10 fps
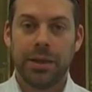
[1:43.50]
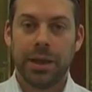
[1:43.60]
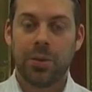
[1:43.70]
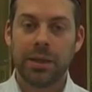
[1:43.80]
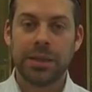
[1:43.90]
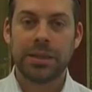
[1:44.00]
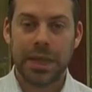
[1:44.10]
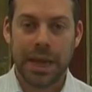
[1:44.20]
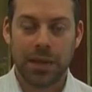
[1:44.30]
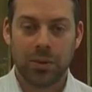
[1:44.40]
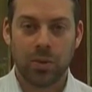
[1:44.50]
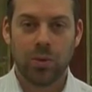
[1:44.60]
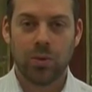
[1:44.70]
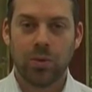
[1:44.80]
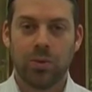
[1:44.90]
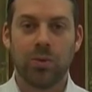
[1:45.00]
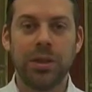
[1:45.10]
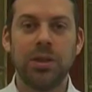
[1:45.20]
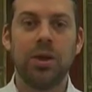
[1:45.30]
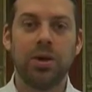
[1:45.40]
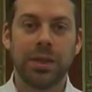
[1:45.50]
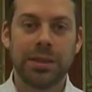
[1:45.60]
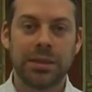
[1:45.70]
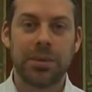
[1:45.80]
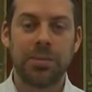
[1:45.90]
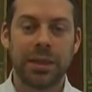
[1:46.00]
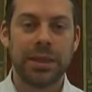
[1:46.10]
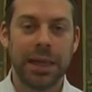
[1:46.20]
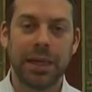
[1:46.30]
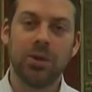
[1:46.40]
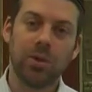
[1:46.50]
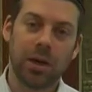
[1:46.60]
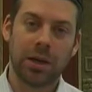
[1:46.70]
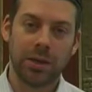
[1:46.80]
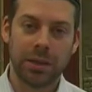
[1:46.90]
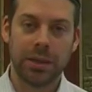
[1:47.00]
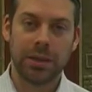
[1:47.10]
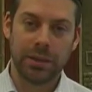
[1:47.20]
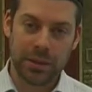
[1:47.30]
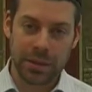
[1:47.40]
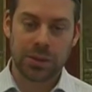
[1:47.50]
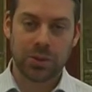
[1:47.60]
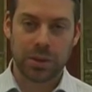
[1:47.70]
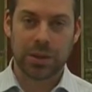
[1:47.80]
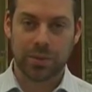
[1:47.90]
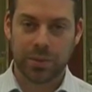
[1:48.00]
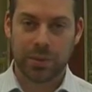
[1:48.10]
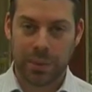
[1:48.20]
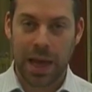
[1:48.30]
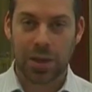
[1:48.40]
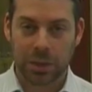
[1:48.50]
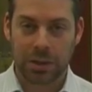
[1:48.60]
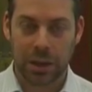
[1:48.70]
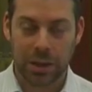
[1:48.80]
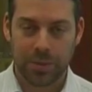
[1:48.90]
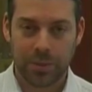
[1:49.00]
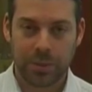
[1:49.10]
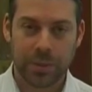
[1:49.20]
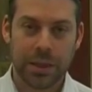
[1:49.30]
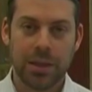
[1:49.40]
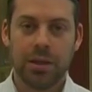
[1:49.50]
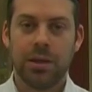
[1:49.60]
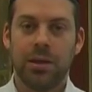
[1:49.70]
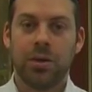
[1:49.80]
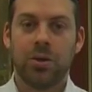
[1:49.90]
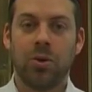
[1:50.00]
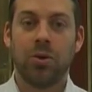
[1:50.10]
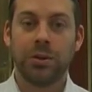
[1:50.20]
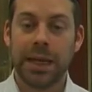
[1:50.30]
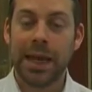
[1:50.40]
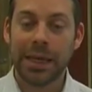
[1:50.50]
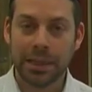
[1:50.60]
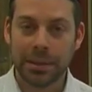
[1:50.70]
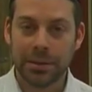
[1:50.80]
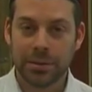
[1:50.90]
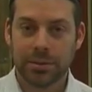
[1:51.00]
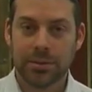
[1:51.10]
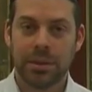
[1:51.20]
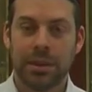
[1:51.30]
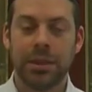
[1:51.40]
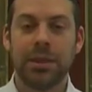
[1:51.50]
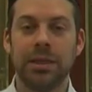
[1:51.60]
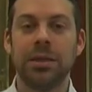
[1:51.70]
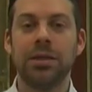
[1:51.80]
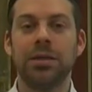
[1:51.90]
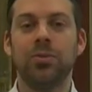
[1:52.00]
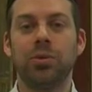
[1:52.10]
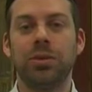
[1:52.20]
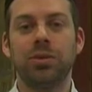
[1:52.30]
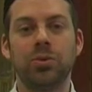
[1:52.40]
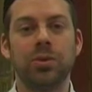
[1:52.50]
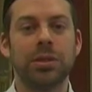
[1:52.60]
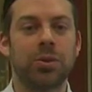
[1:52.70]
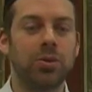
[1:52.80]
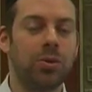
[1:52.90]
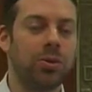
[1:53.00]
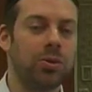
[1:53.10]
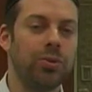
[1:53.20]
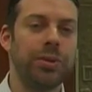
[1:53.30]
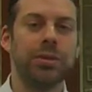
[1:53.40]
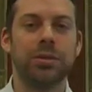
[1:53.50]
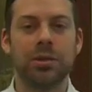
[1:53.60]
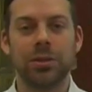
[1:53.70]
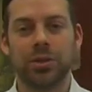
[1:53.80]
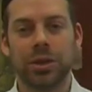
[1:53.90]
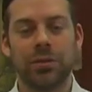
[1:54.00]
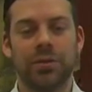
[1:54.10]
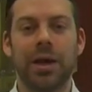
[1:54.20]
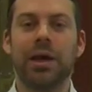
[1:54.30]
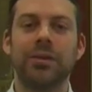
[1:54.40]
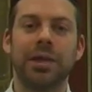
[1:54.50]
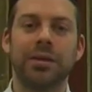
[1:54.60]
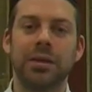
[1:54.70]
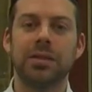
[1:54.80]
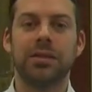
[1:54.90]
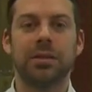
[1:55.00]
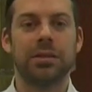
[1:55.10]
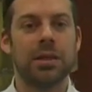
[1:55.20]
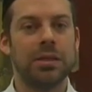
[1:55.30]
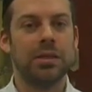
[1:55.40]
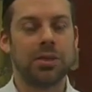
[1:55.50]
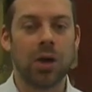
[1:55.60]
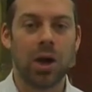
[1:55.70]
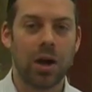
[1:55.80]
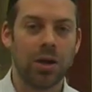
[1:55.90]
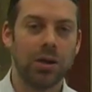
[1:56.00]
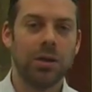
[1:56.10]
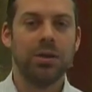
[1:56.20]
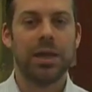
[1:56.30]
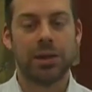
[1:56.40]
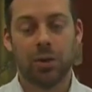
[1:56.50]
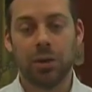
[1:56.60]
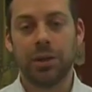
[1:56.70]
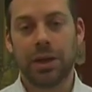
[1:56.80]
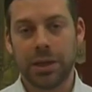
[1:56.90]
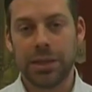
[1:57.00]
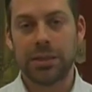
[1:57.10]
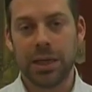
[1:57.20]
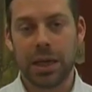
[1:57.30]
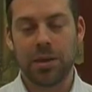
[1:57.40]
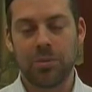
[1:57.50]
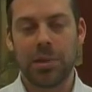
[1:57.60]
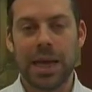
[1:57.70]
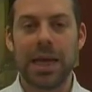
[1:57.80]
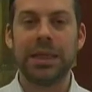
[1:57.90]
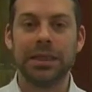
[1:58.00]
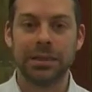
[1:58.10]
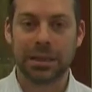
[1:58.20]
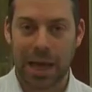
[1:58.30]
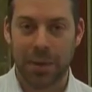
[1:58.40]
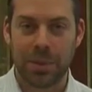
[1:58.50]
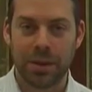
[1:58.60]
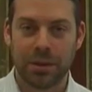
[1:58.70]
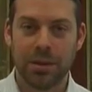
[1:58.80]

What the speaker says: Now what is that? We know that somebody later on in history, in our time, called Halley, he was doing all research and he found that this star, they call it on his name, Halley's Comet,